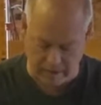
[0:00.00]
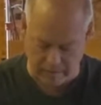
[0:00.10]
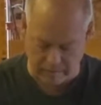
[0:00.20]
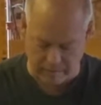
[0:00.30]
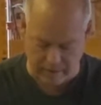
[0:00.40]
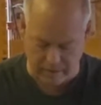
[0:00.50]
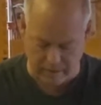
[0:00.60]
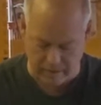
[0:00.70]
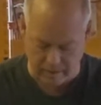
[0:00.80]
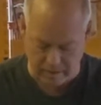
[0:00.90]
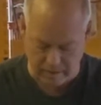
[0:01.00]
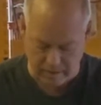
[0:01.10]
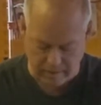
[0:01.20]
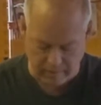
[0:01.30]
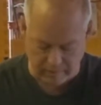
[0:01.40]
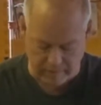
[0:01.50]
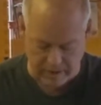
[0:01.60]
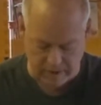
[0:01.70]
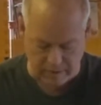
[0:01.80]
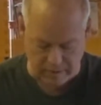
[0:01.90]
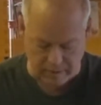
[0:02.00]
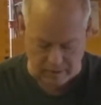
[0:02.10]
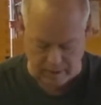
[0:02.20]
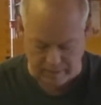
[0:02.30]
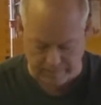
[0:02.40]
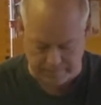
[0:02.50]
the front vented or not,